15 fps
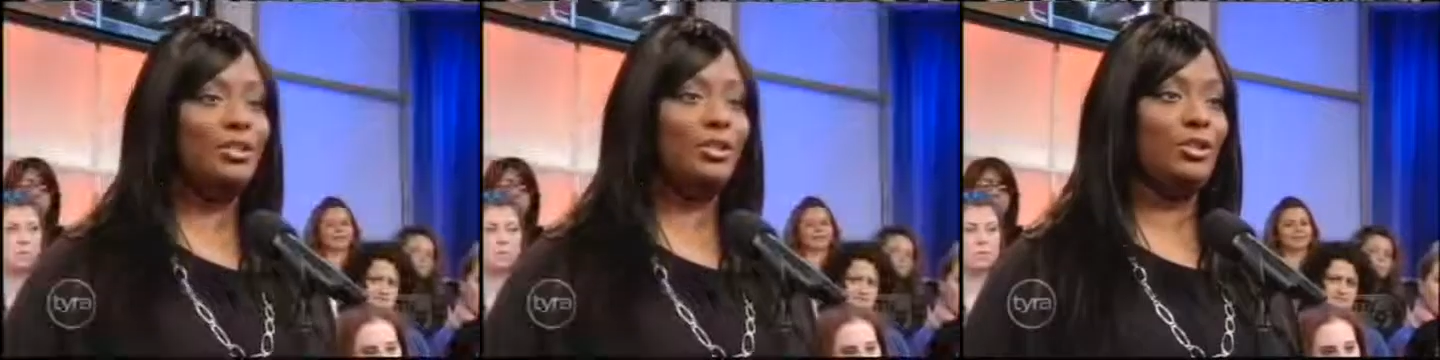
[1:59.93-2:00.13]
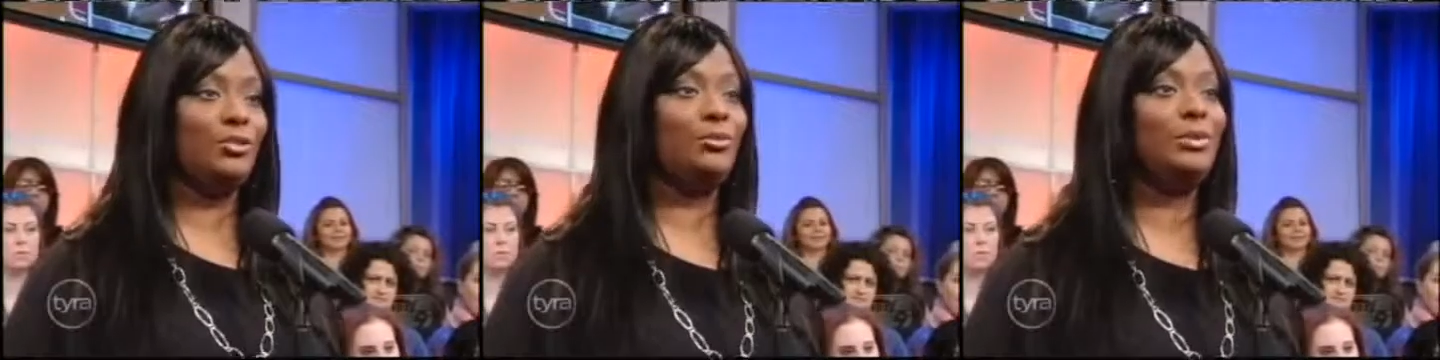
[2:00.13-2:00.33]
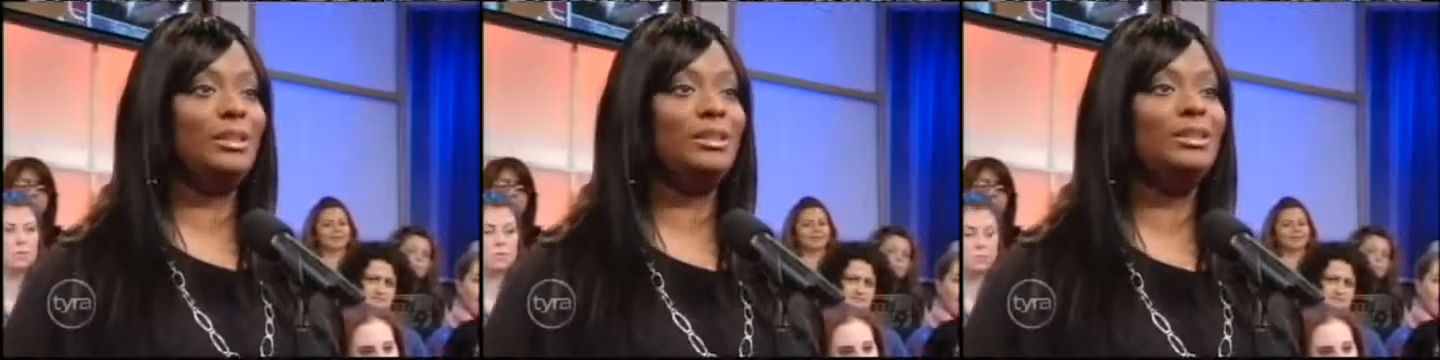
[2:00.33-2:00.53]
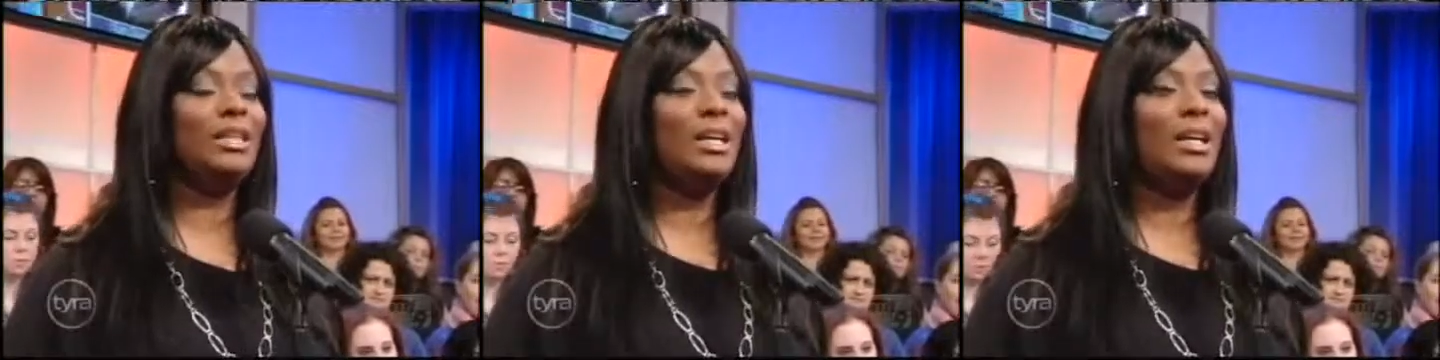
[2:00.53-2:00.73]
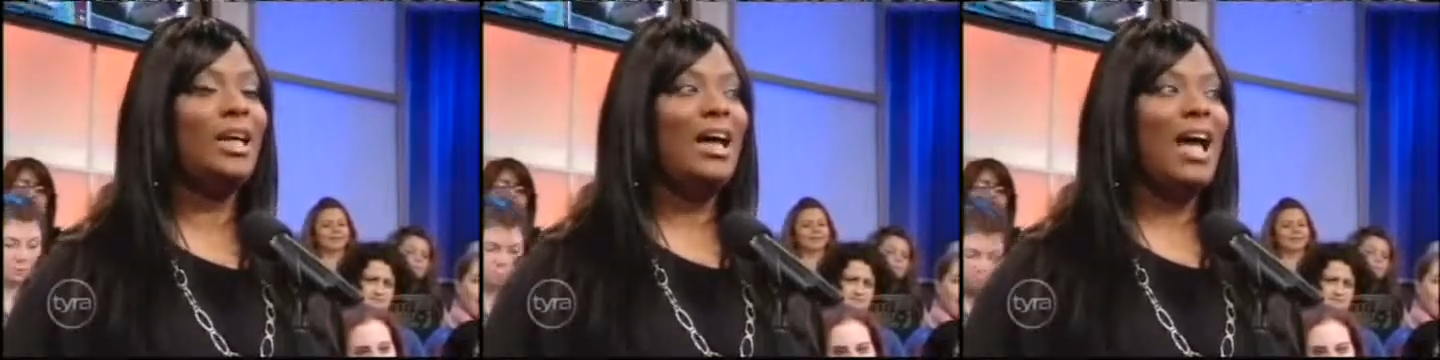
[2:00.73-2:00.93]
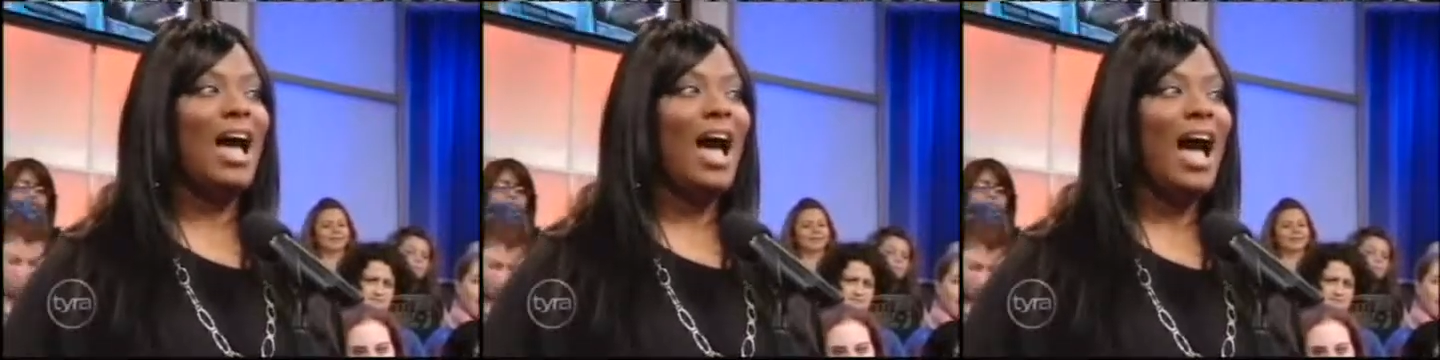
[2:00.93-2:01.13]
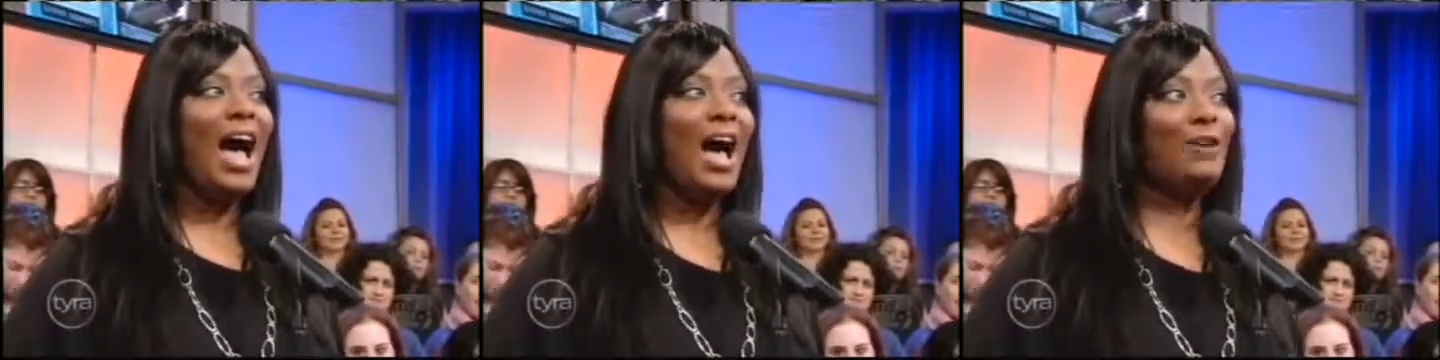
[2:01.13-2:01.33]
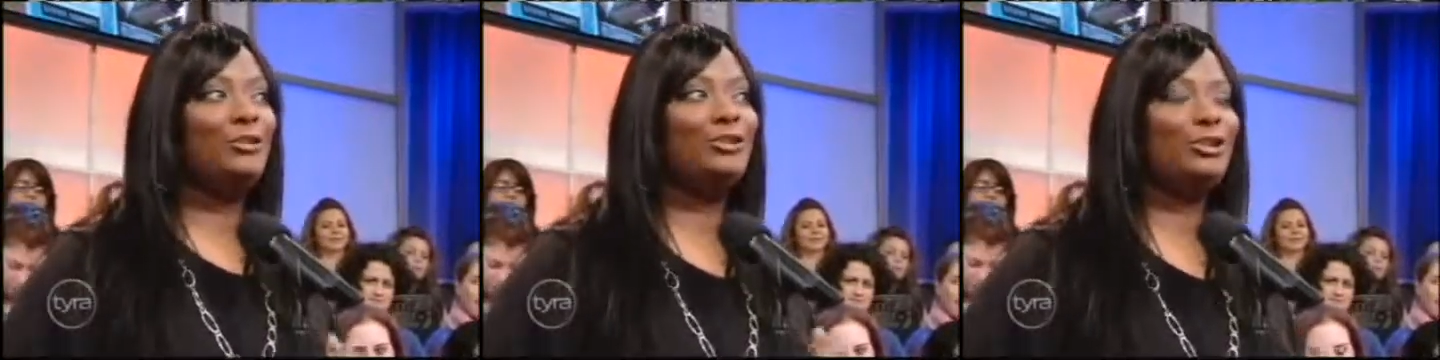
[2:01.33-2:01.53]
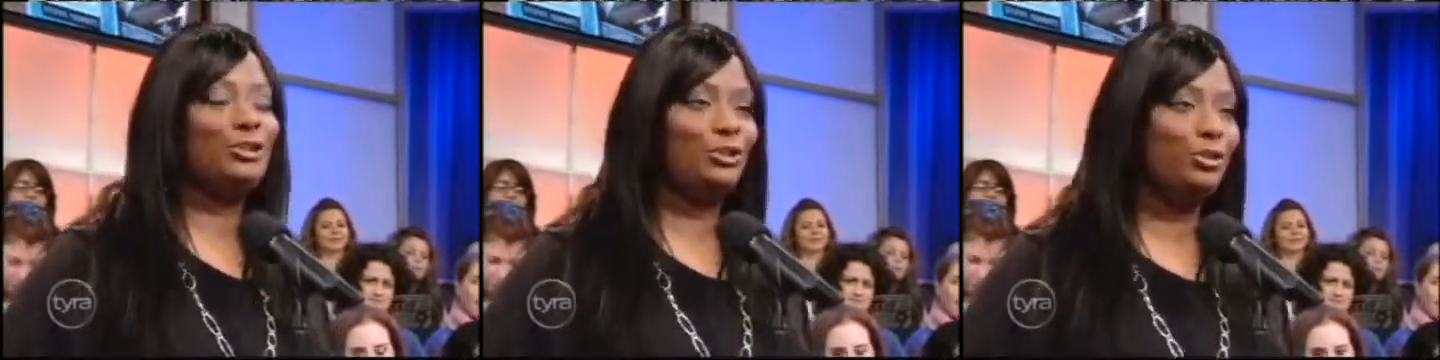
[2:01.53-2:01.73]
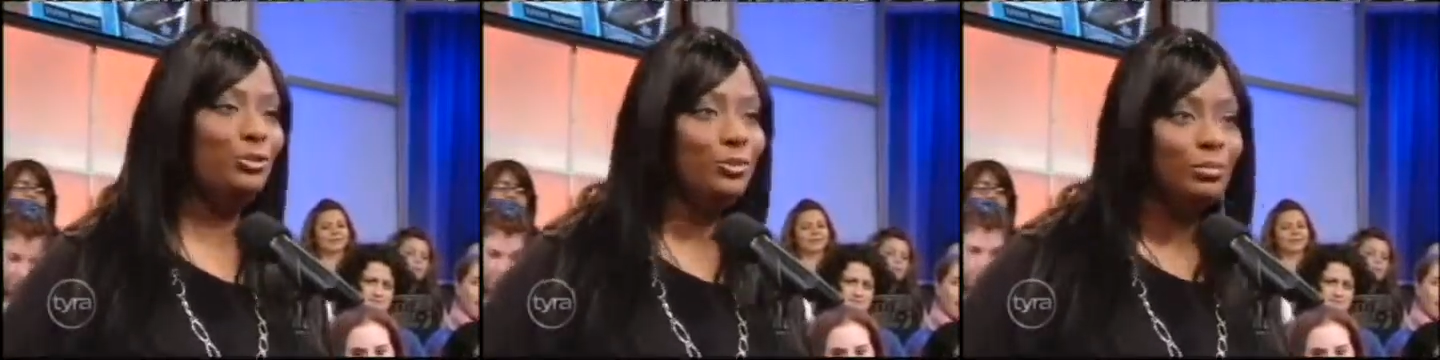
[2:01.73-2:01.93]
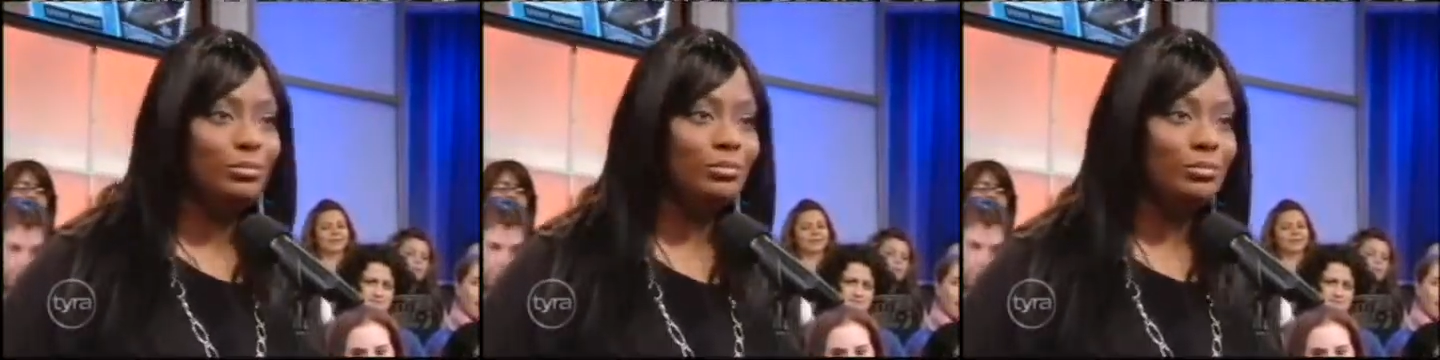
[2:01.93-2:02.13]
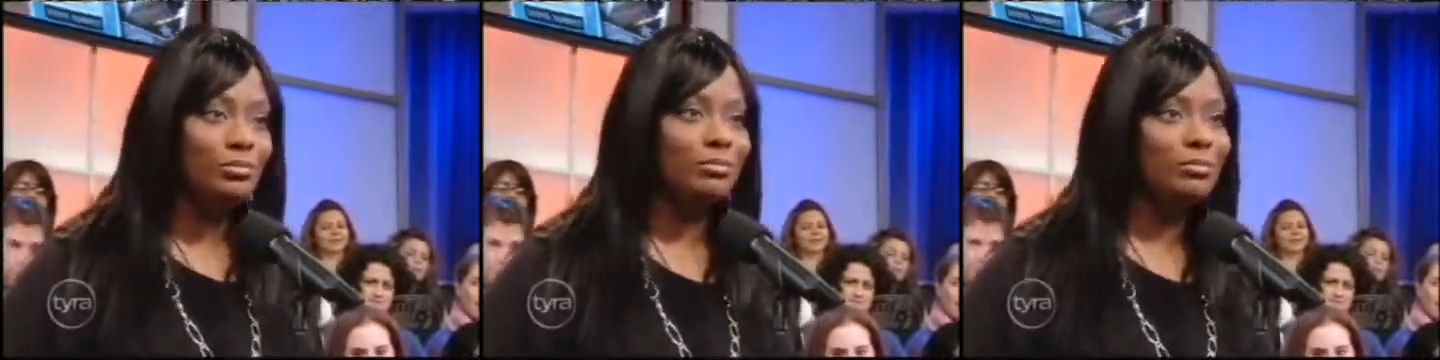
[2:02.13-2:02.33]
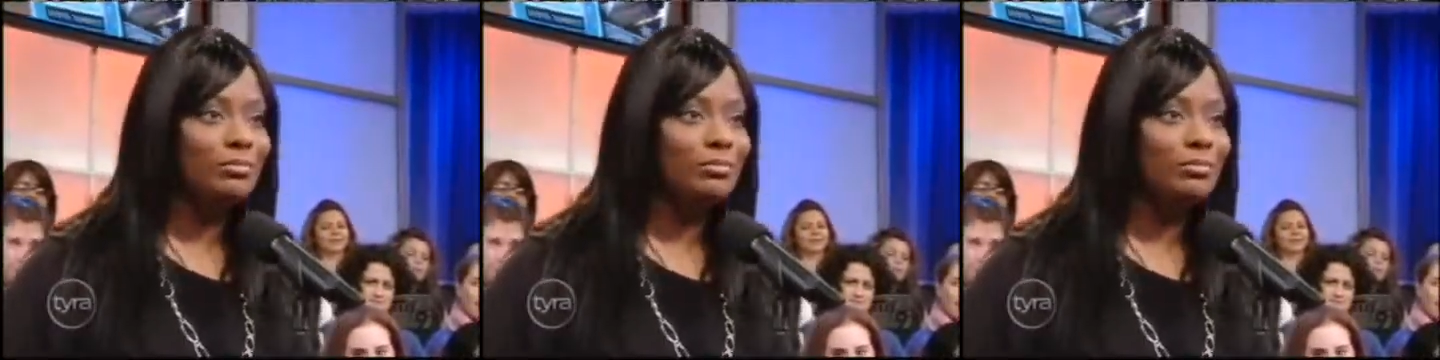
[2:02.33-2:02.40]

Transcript: to you is, how soon